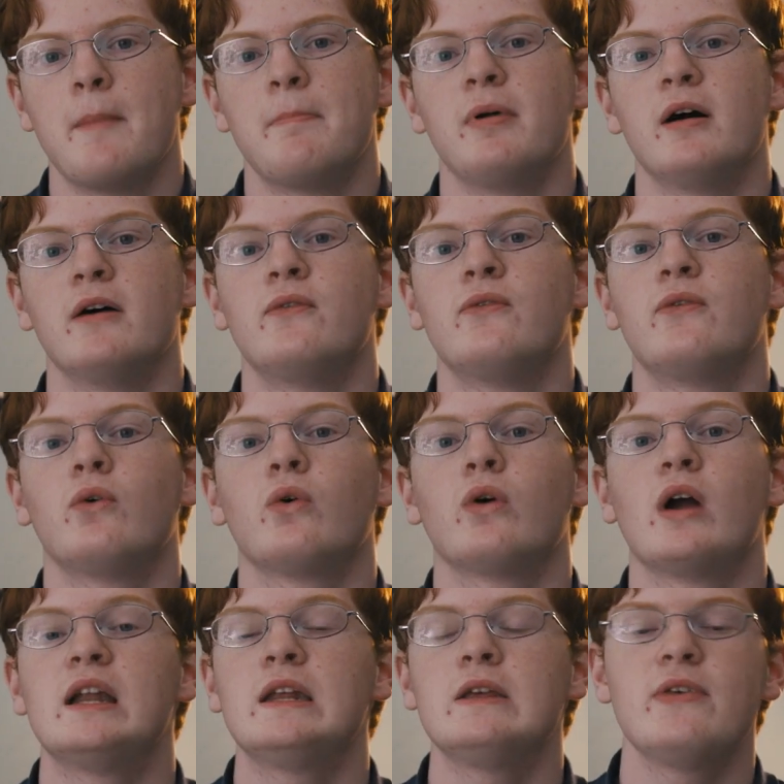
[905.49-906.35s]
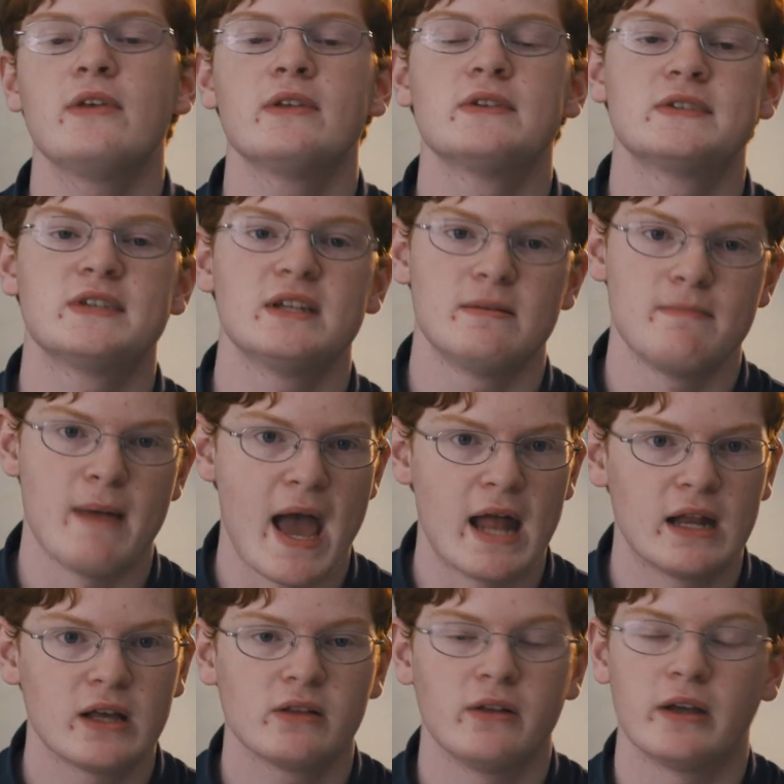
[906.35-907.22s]
But for anything
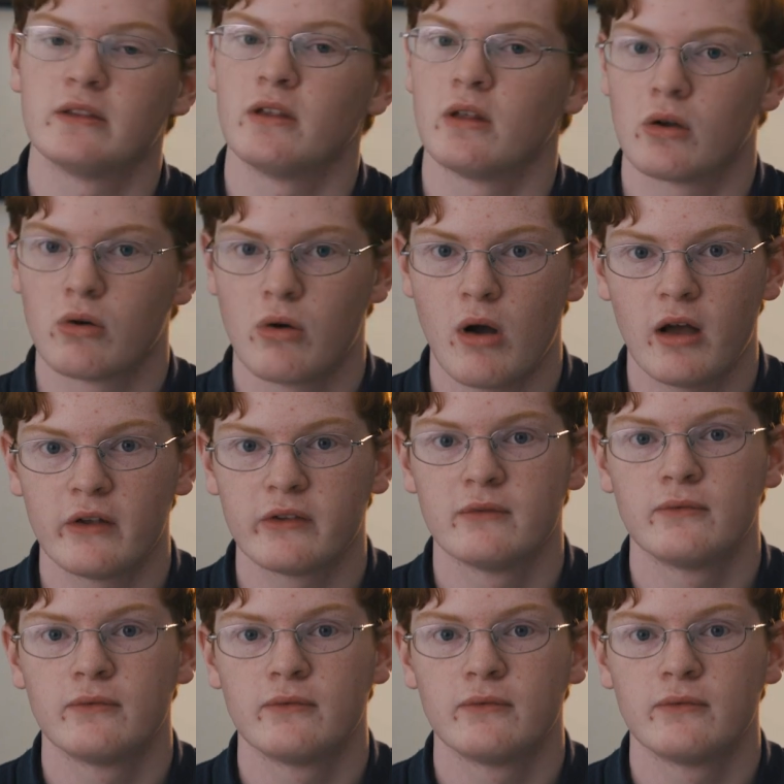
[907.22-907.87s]
cinematic like the lacrosse